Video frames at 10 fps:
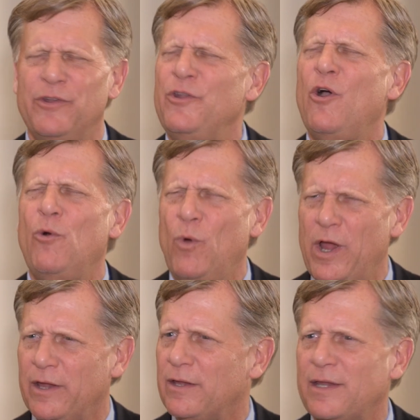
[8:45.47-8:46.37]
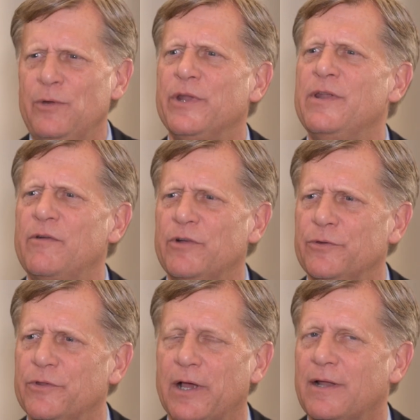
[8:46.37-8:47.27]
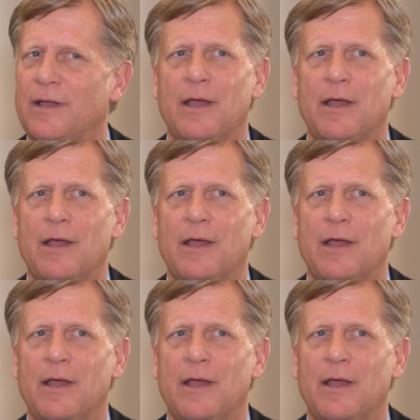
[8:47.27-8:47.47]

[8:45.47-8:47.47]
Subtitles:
No way. He would never do that.